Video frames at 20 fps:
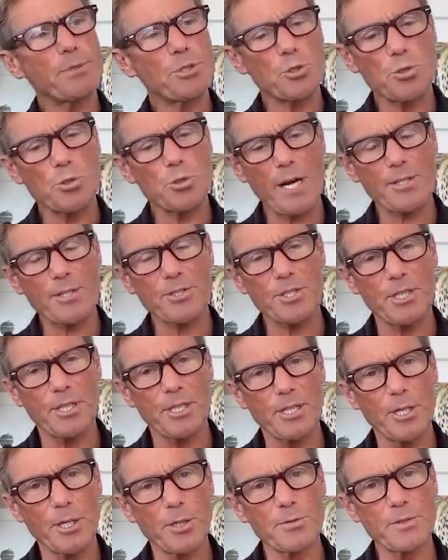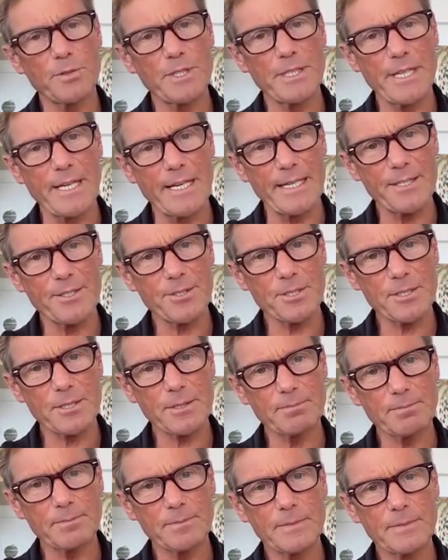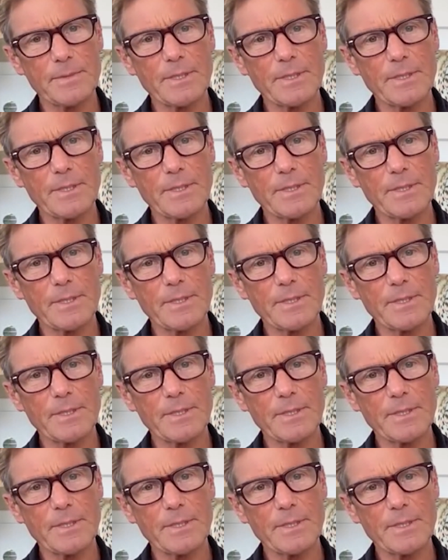structure over the nights